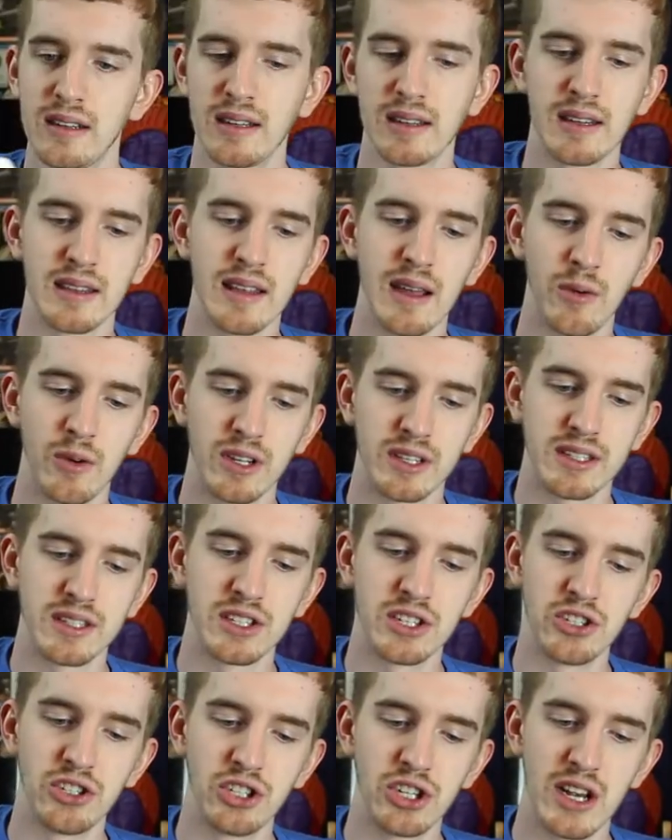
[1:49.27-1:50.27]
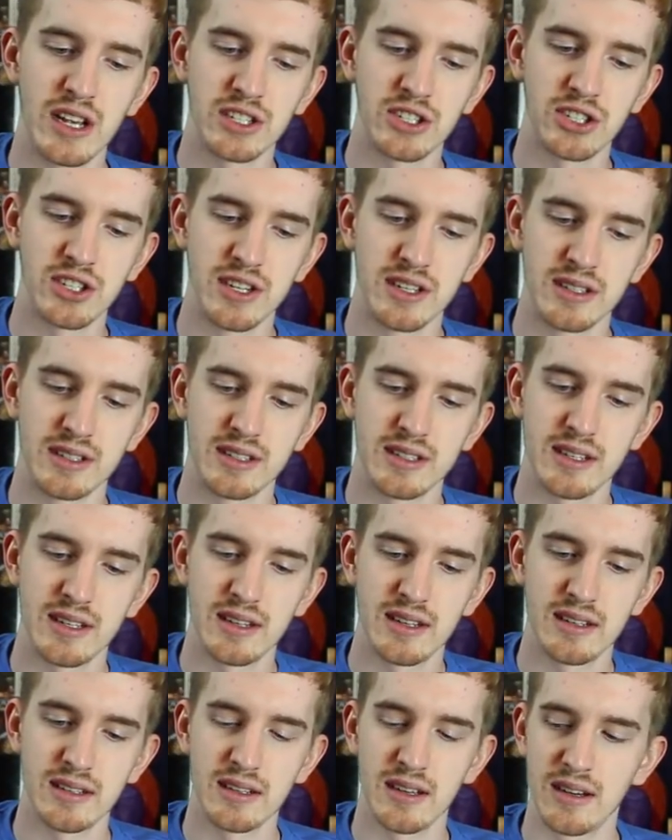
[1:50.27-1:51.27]
And then they want
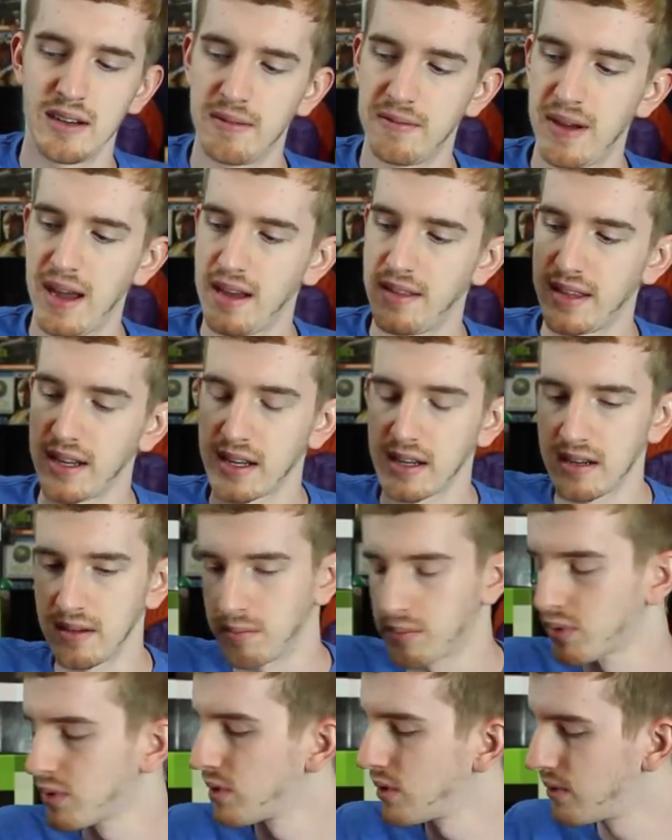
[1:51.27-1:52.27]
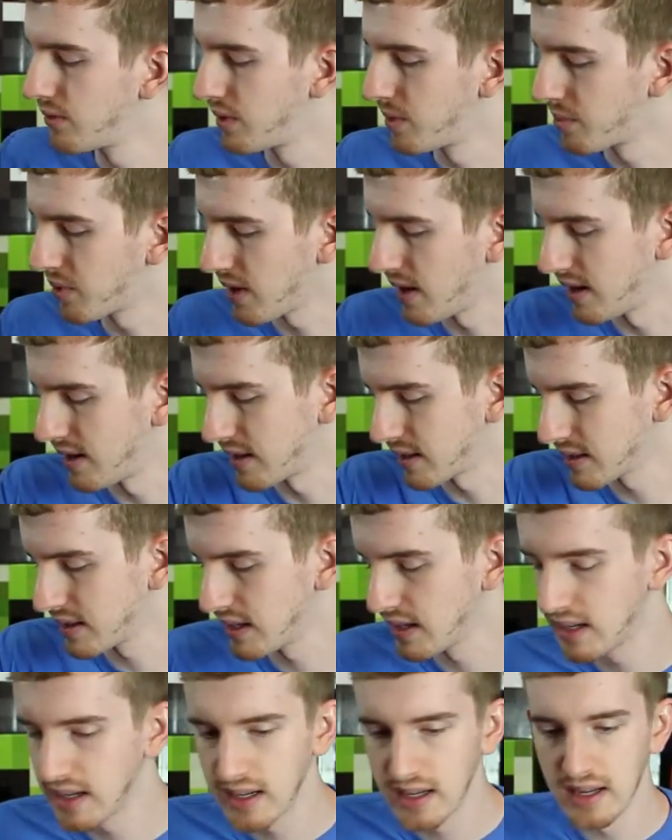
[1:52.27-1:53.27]
suggestions of how they could improve the product
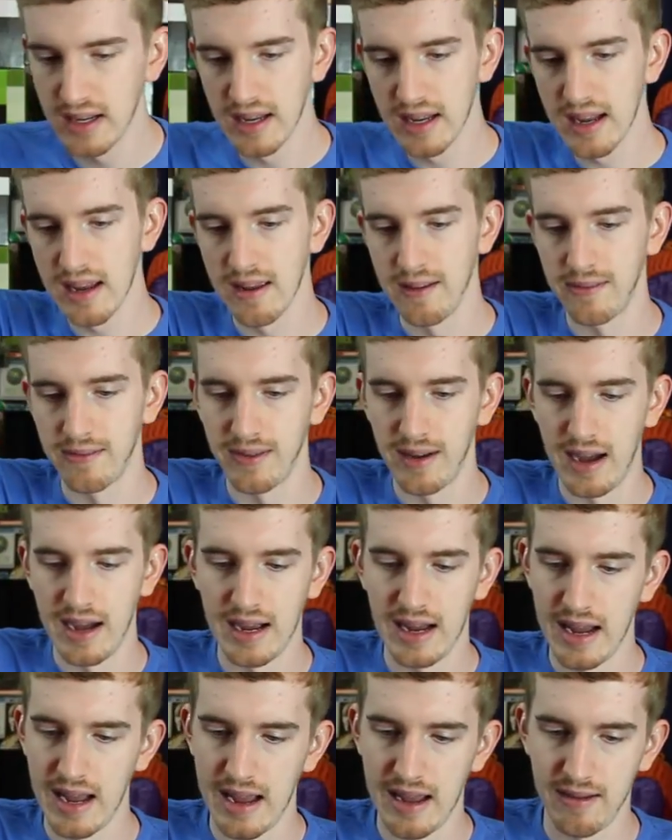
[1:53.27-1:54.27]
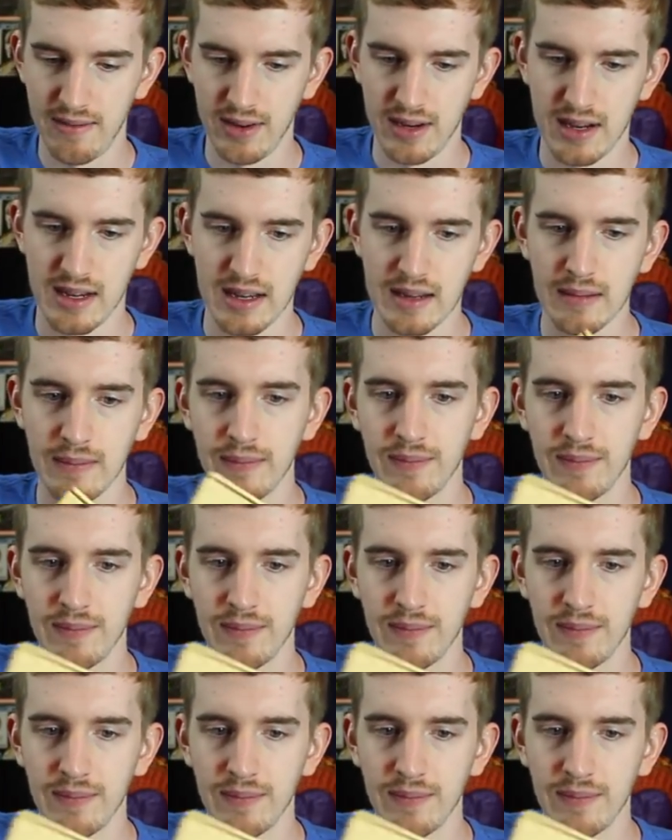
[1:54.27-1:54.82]
if I have any.